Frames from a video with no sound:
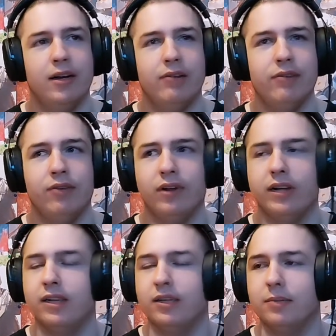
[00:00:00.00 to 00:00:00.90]
even if
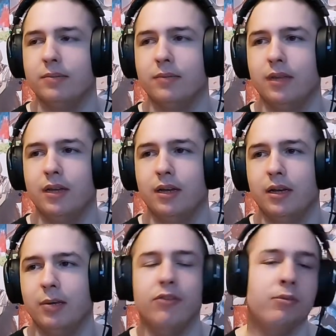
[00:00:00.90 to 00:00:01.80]
like
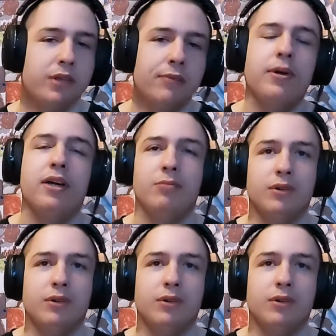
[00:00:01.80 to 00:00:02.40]
you might not seem that bad,